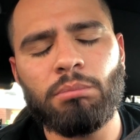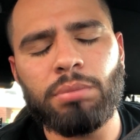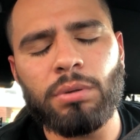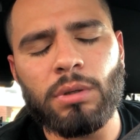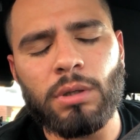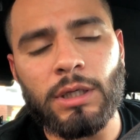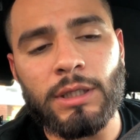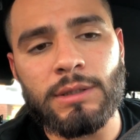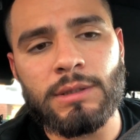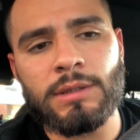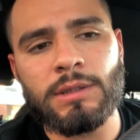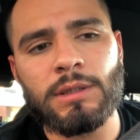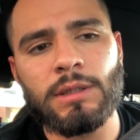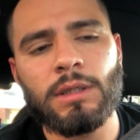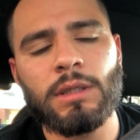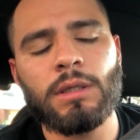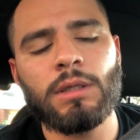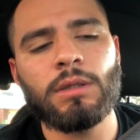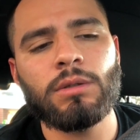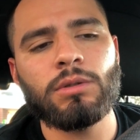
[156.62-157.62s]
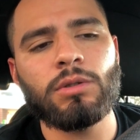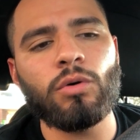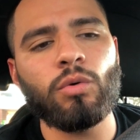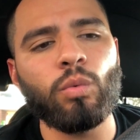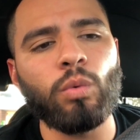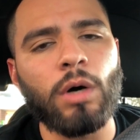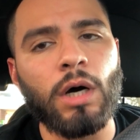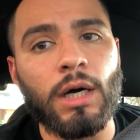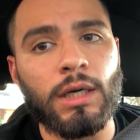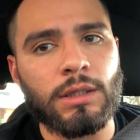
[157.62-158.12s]
Put the
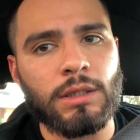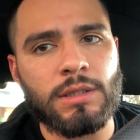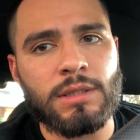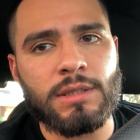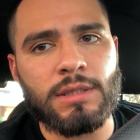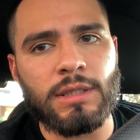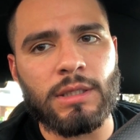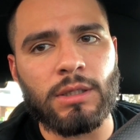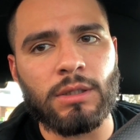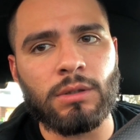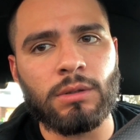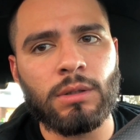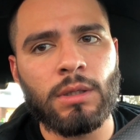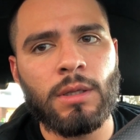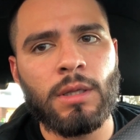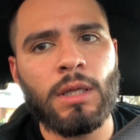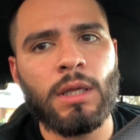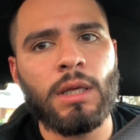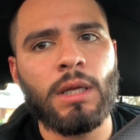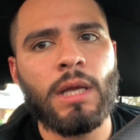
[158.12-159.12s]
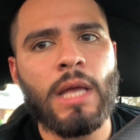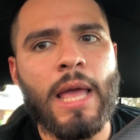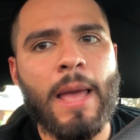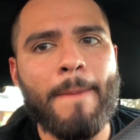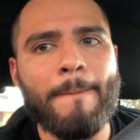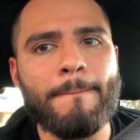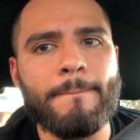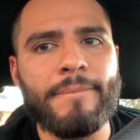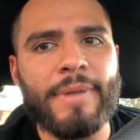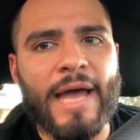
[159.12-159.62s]
water seal
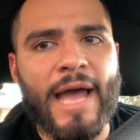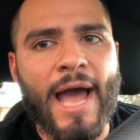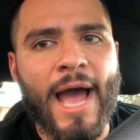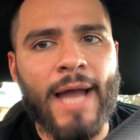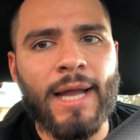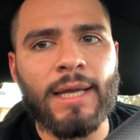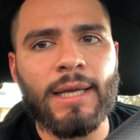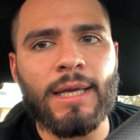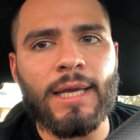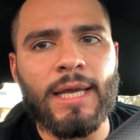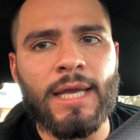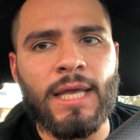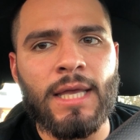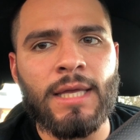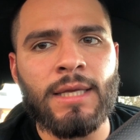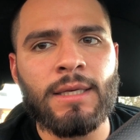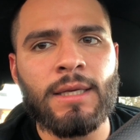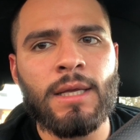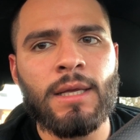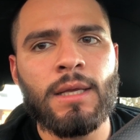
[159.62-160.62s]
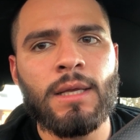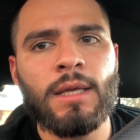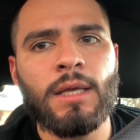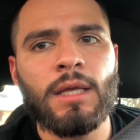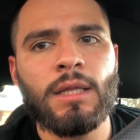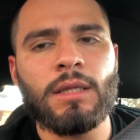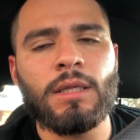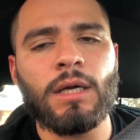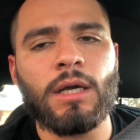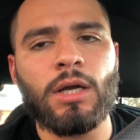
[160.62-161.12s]
back in
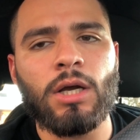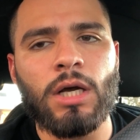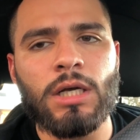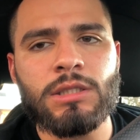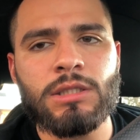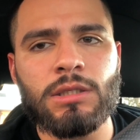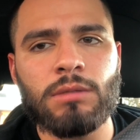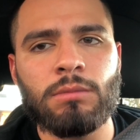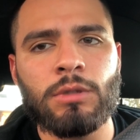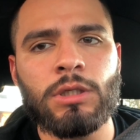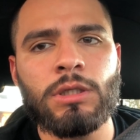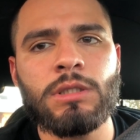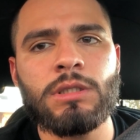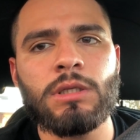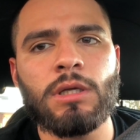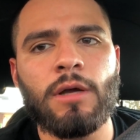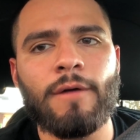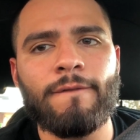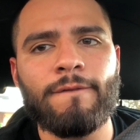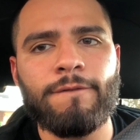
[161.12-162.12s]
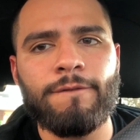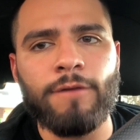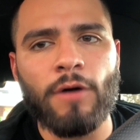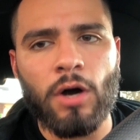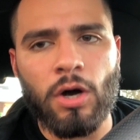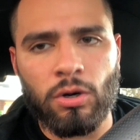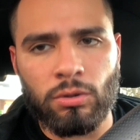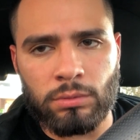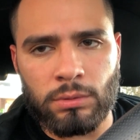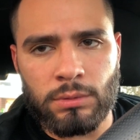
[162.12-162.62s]
the customer's
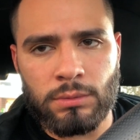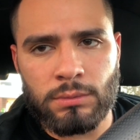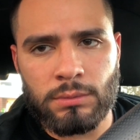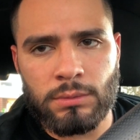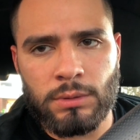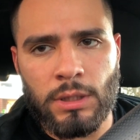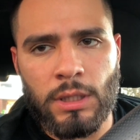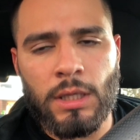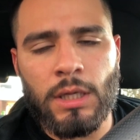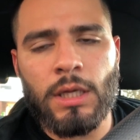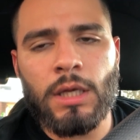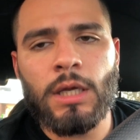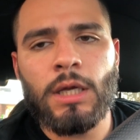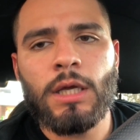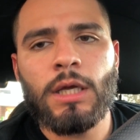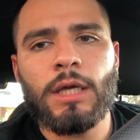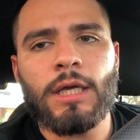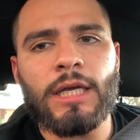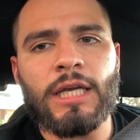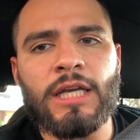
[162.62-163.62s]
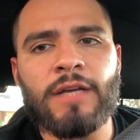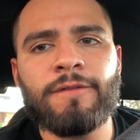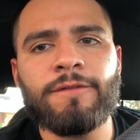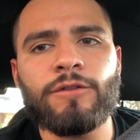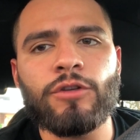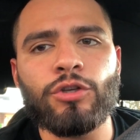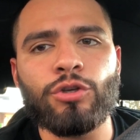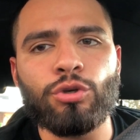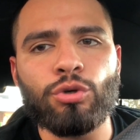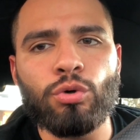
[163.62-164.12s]
phone if
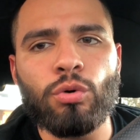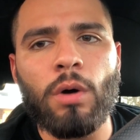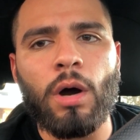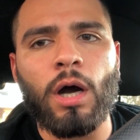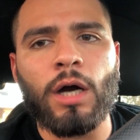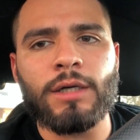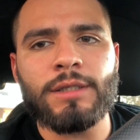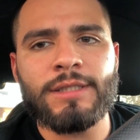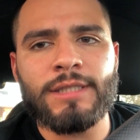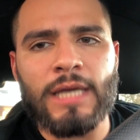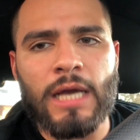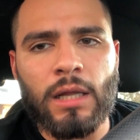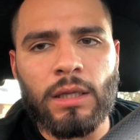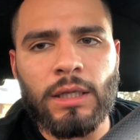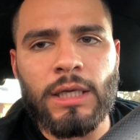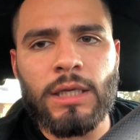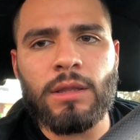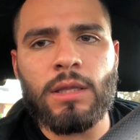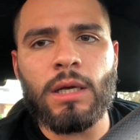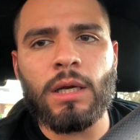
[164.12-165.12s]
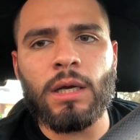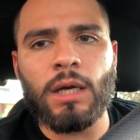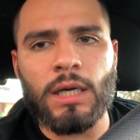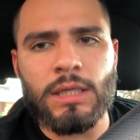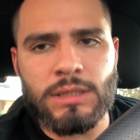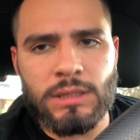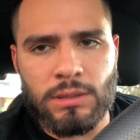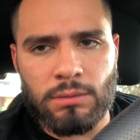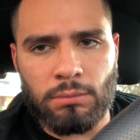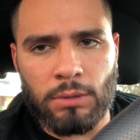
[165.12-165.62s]
you are telling the
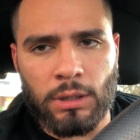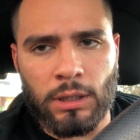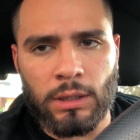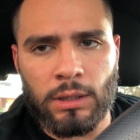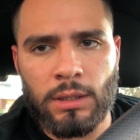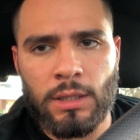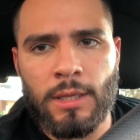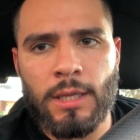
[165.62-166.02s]
customer